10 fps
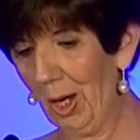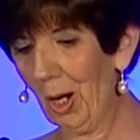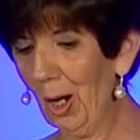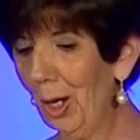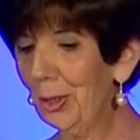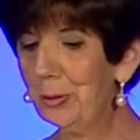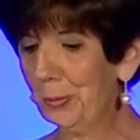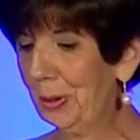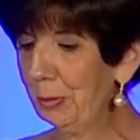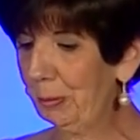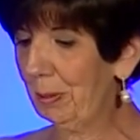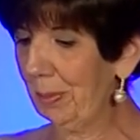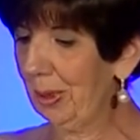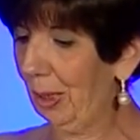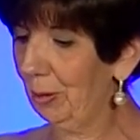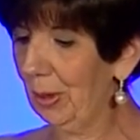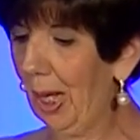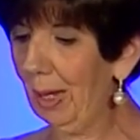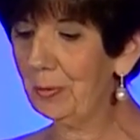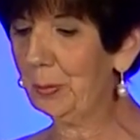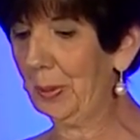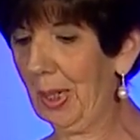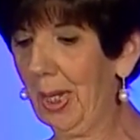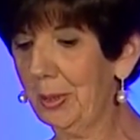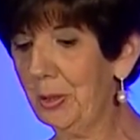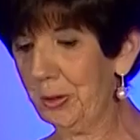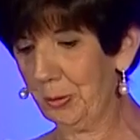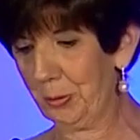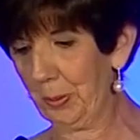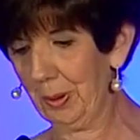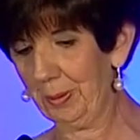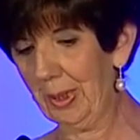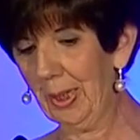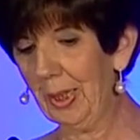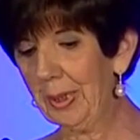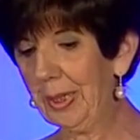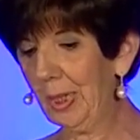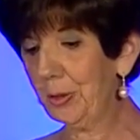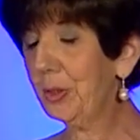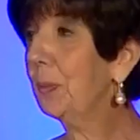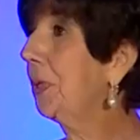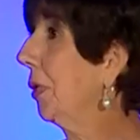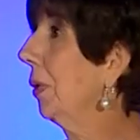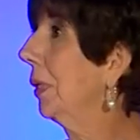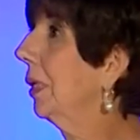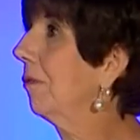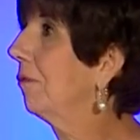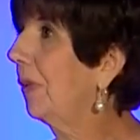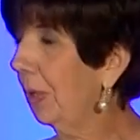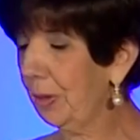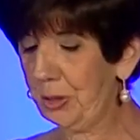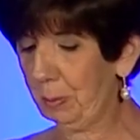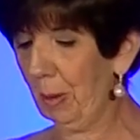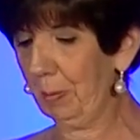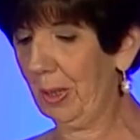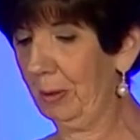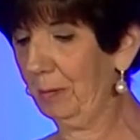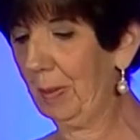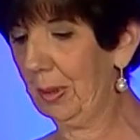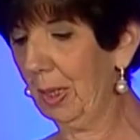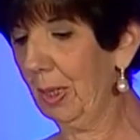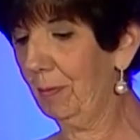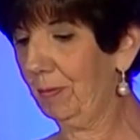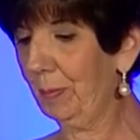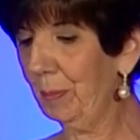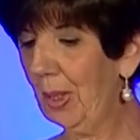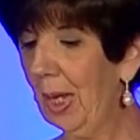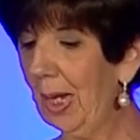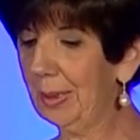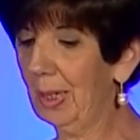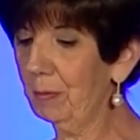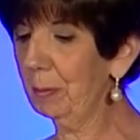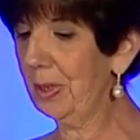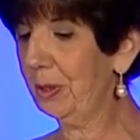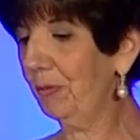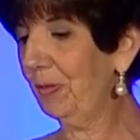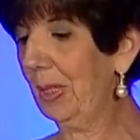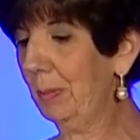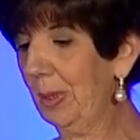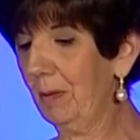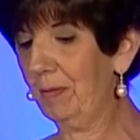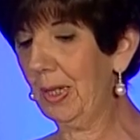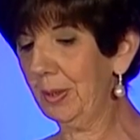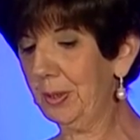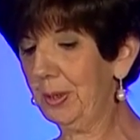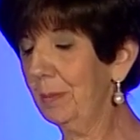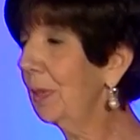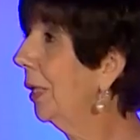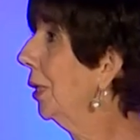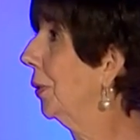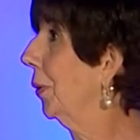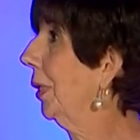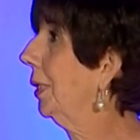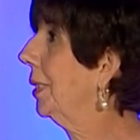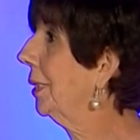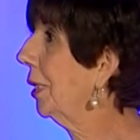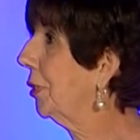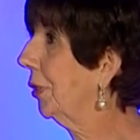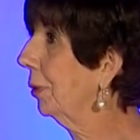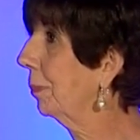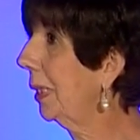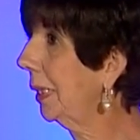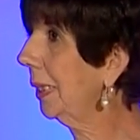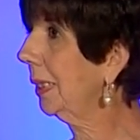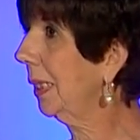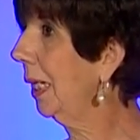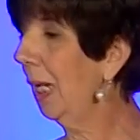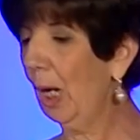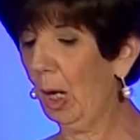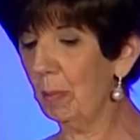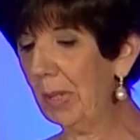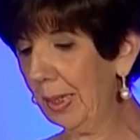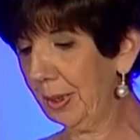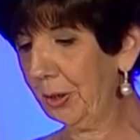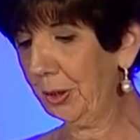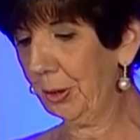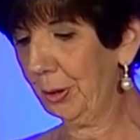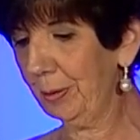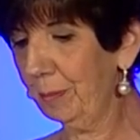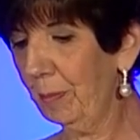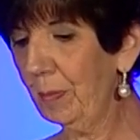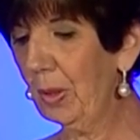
All during treatment, our lives went on as usual. Cancer was only a very small part of my life. I never missed a family event, an organizational meeting, a manicure,